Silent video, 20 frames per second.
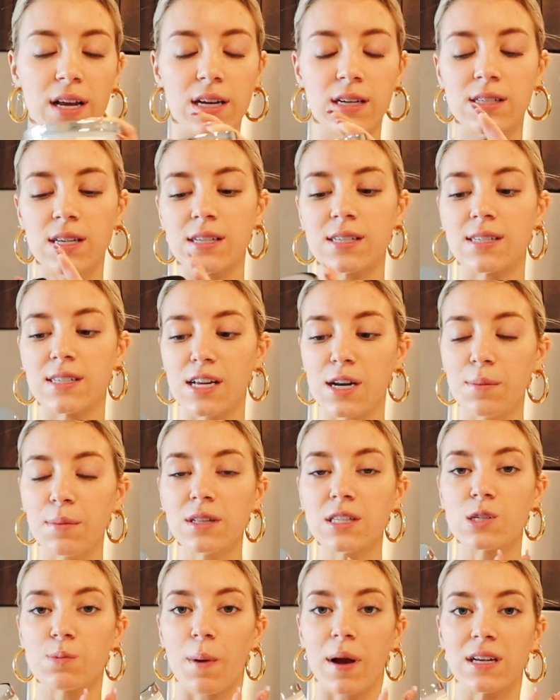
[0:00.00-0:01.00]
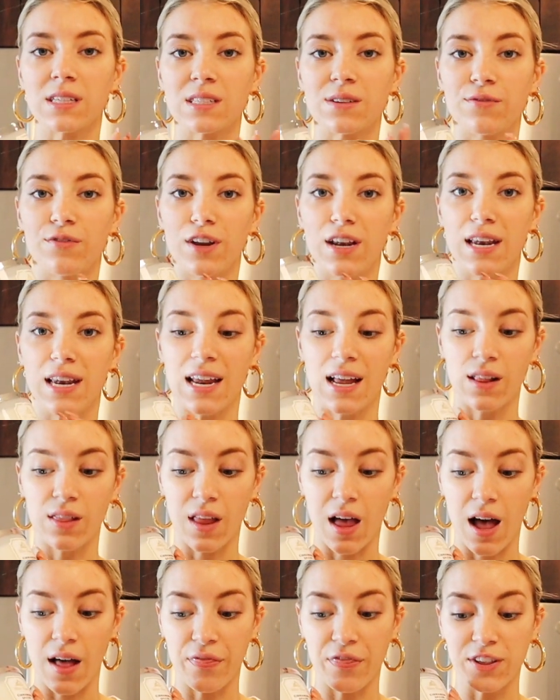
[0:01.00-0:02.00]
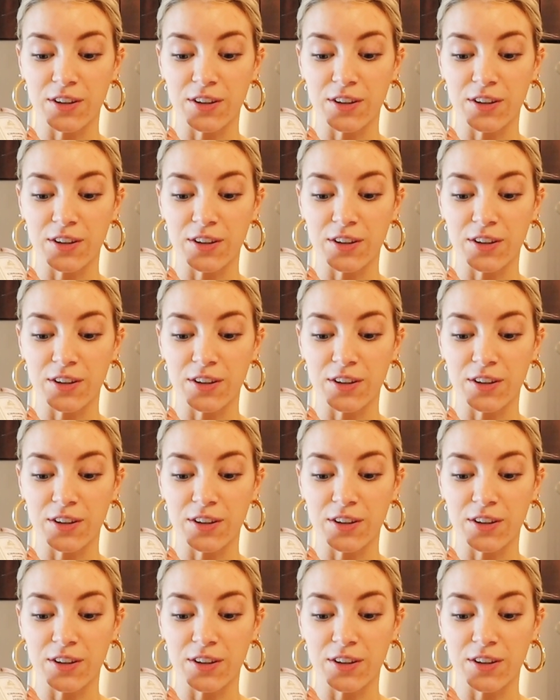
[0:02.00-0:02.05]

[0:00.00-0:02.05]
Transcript: is cinnamon spiced vanilla.